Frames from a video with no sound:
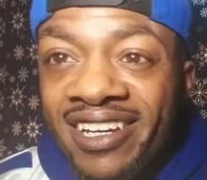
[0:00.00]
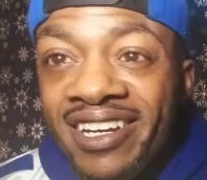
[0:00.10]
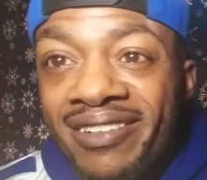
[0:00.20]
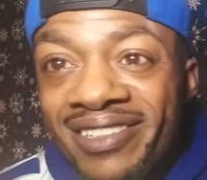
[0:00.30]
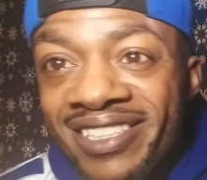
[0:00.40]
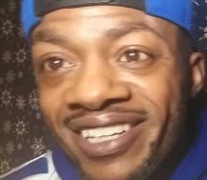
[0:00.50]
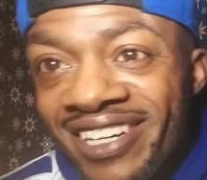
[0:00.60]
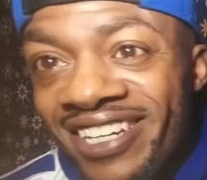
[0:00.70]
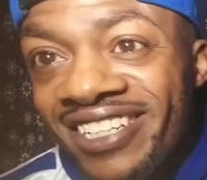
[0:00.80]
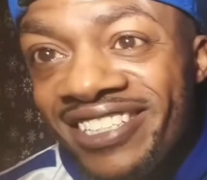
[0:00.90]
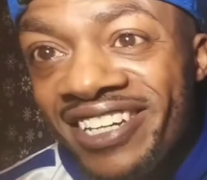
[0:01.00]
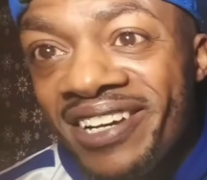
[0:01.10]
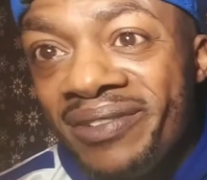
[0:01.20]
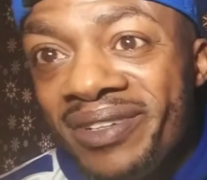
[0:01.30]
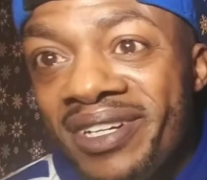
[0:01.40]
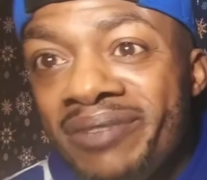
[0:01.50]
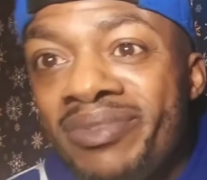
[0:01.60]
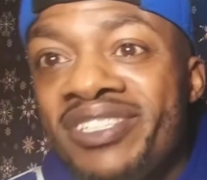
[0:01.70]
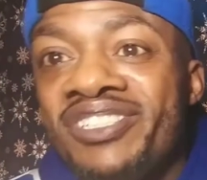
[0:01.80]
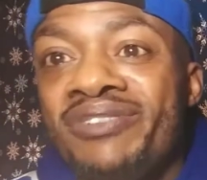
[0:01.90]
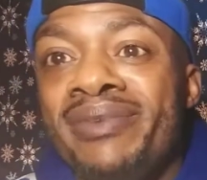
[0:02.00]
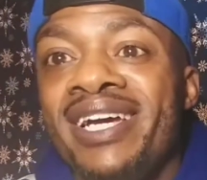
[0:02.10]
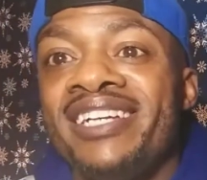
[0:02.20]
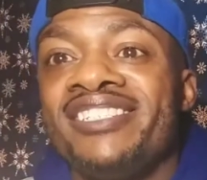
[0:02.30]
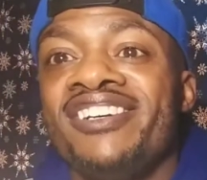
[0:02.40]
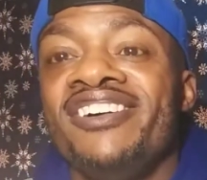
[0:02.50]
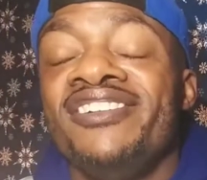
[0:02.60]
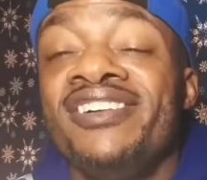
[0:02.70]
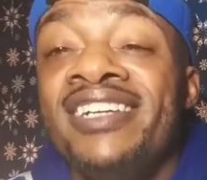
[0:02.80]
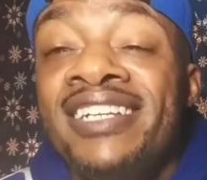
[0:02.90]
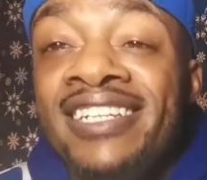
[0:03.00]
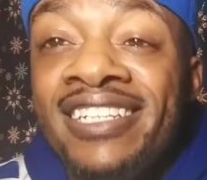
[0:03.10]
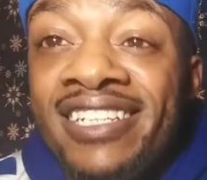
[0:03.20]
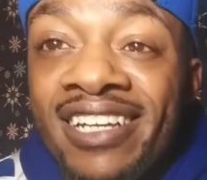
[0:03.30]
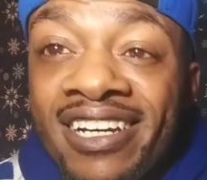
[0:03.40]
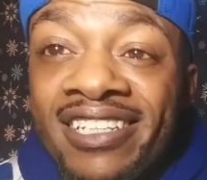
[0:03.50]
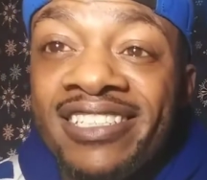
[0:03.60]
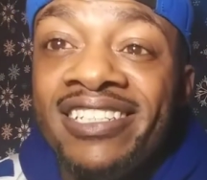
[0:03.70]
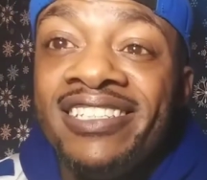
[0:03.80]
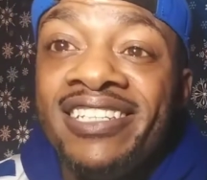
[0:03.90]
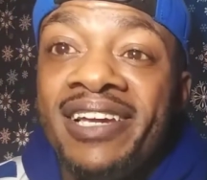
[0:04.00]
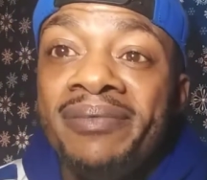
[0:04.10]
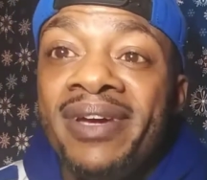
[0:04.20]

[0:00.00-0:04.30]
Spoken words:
Yeah, that was Esham with Put Your Mask On. Like I said and say,